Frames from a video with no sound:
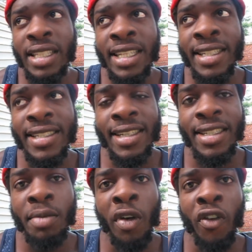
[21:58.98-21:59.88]
This
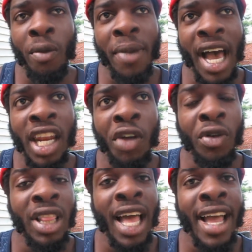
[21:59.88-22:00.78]
system of your body
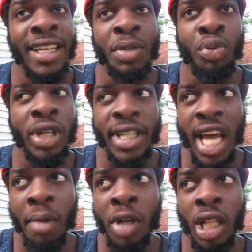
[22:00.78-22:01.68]
relies
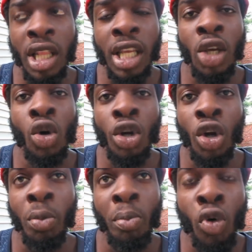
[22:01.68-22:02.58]
predominantly on
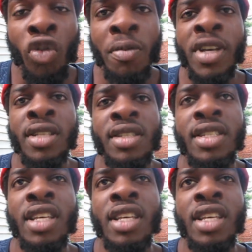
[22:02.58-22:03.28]
your movements.